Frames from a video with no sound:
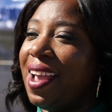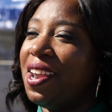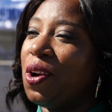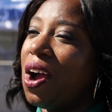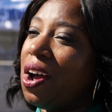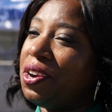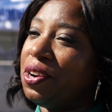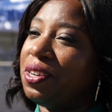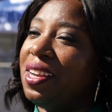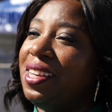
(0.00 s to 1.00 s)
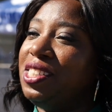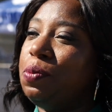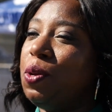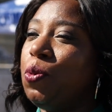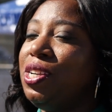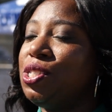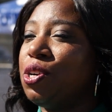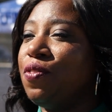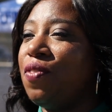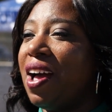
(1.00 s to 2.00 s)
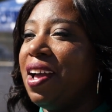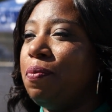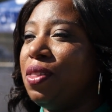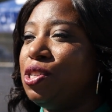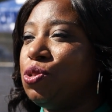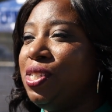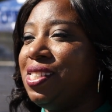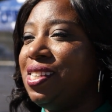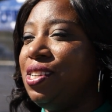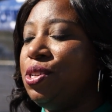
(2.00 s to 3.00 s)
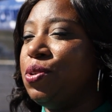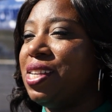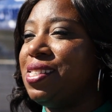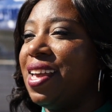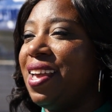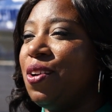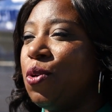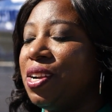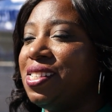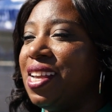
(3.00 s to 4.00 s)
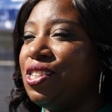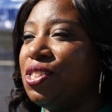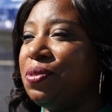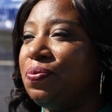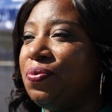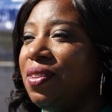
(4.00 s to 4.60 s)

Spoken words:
and are honored to be recertified by the Tree City USA organization.